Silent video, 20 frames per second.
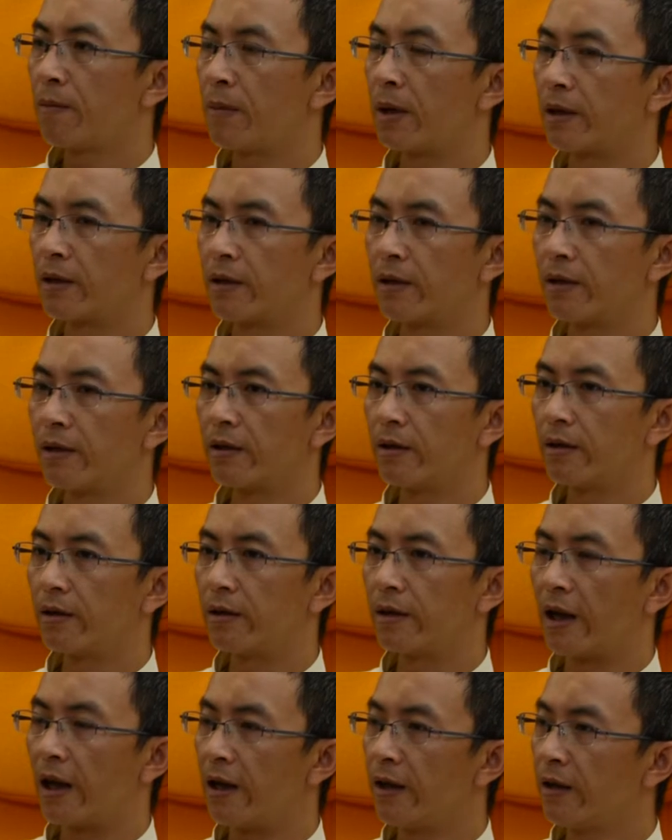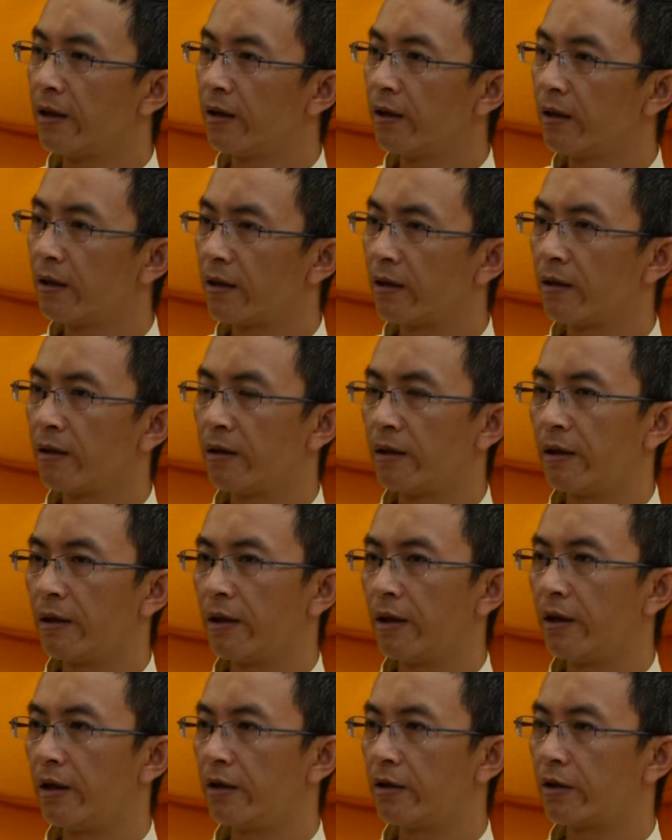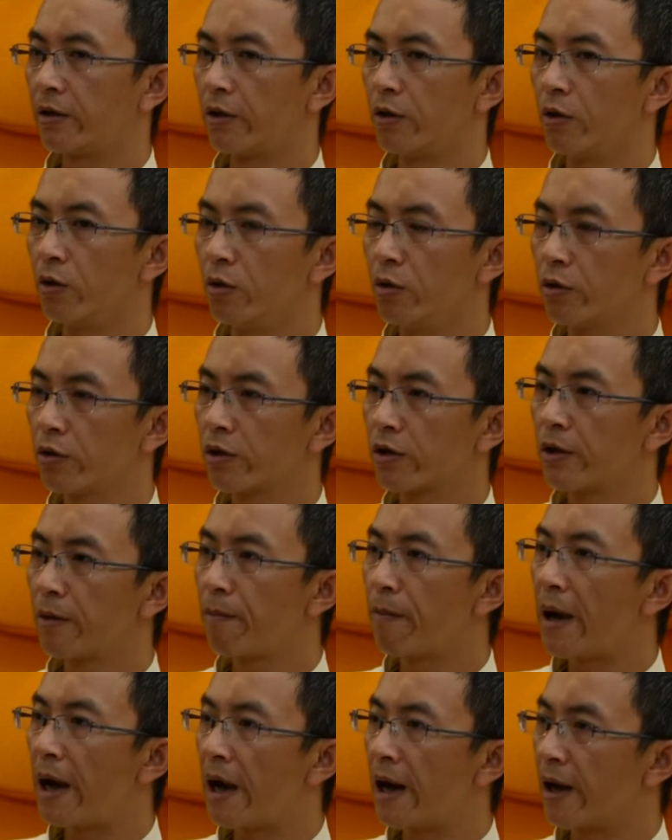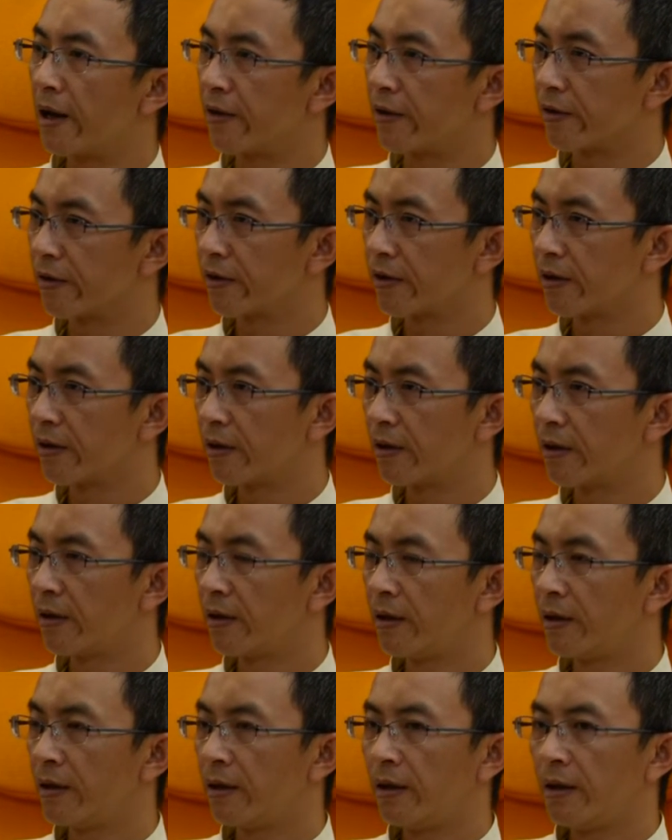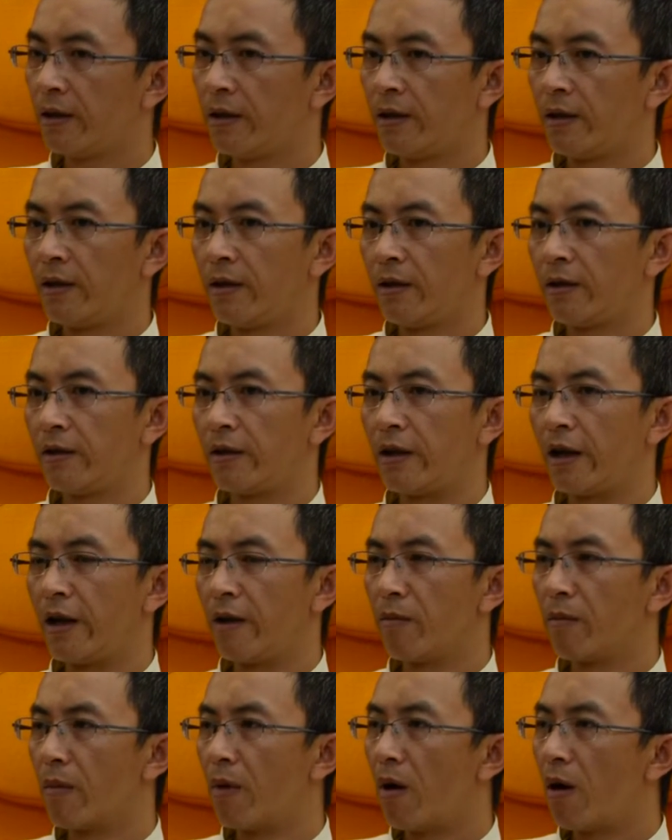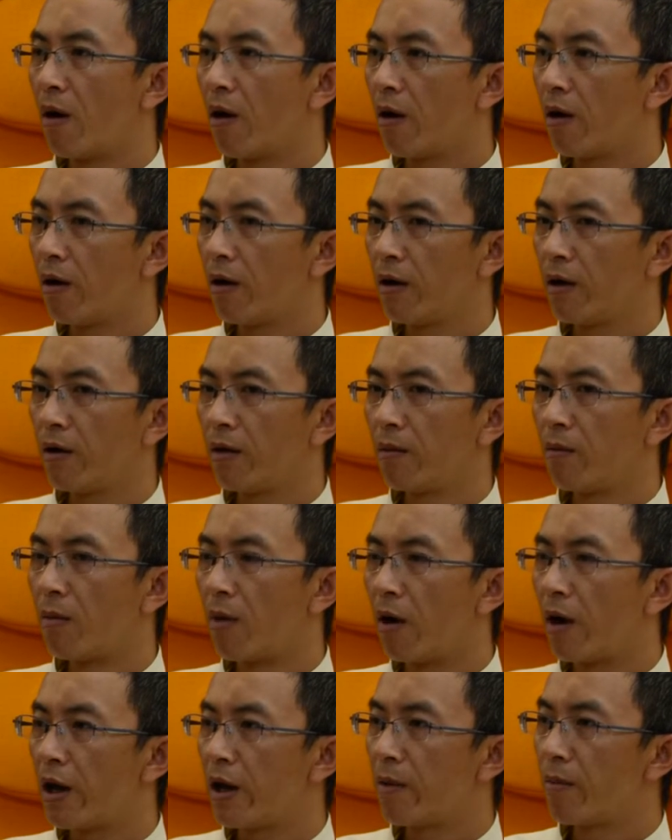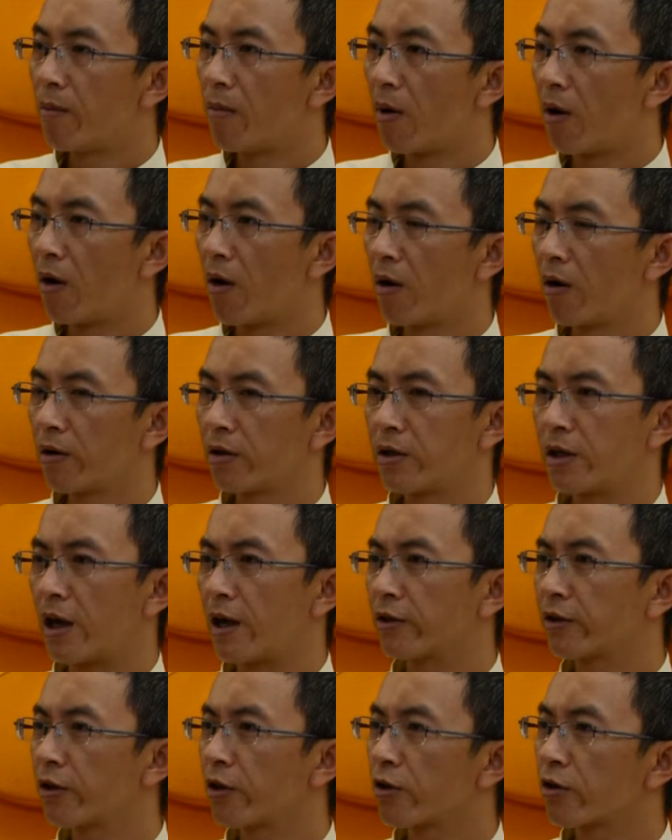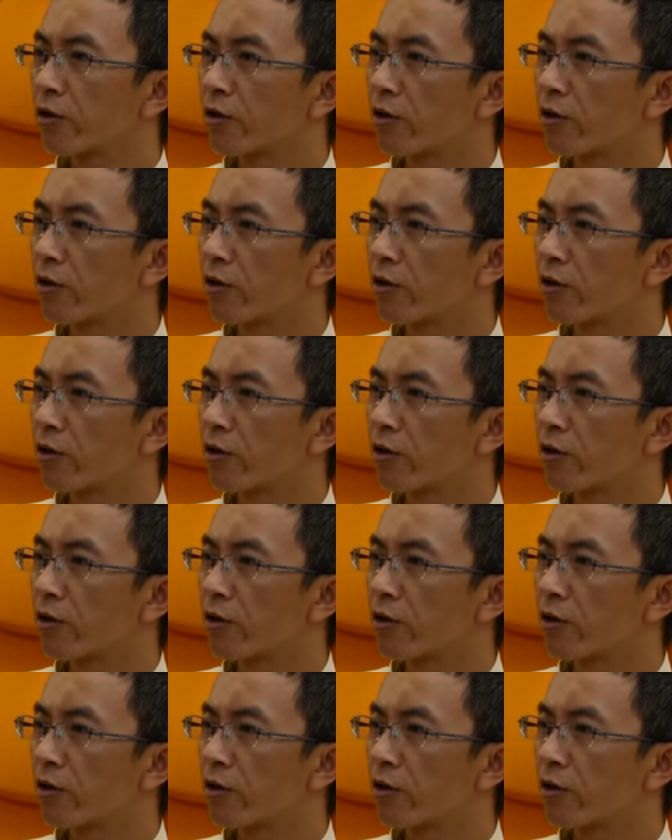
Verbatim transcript: But then it lose the balance. They more, more and more just